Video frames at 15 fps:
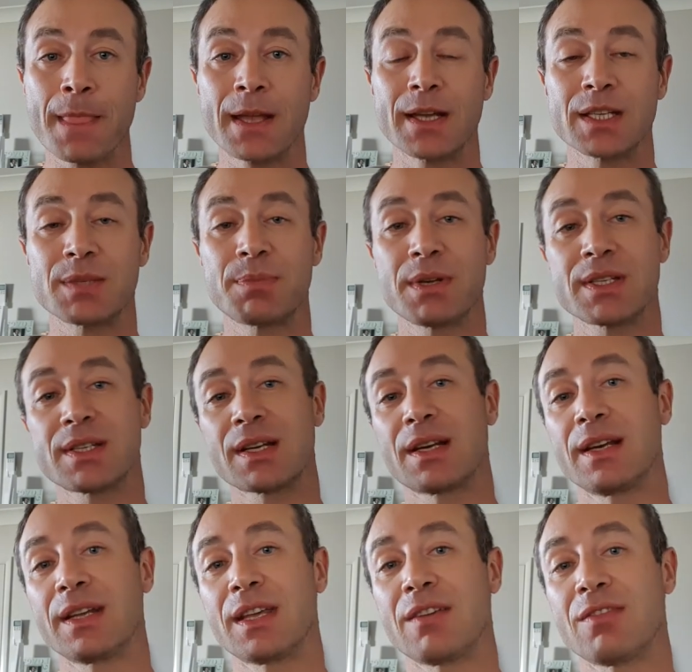it's basically
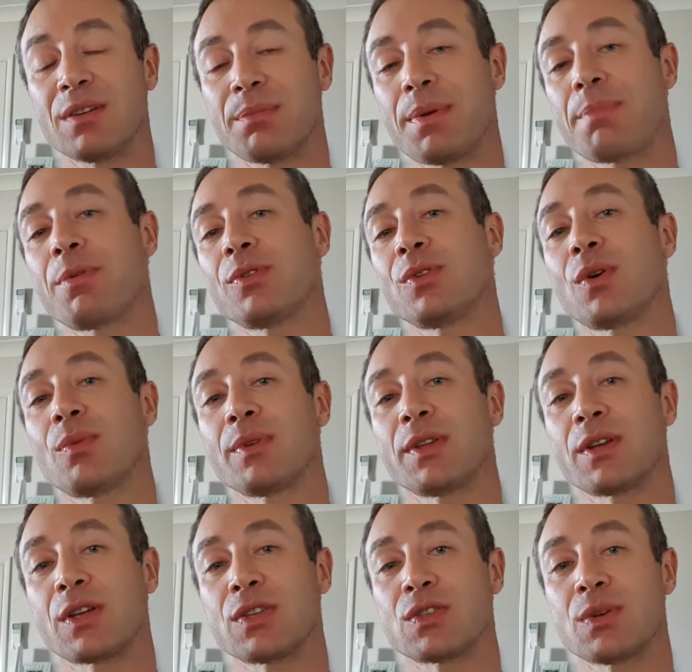given. People know when they
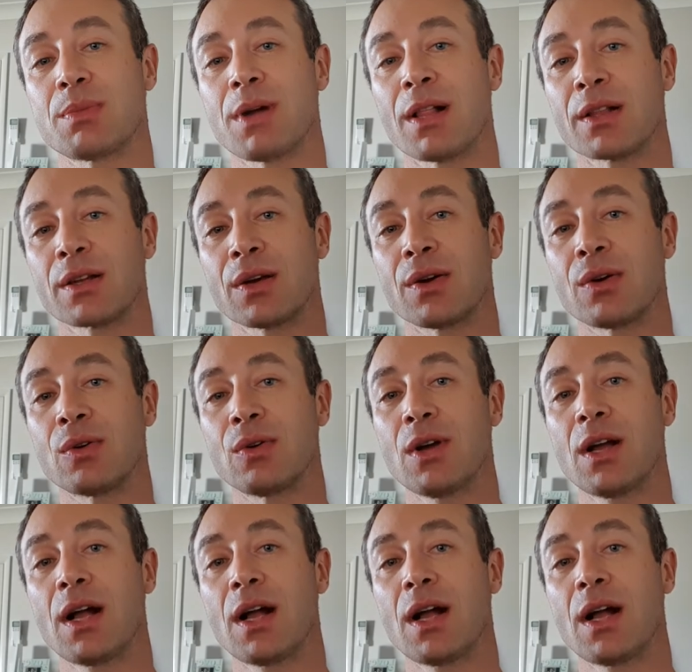consume alcohol.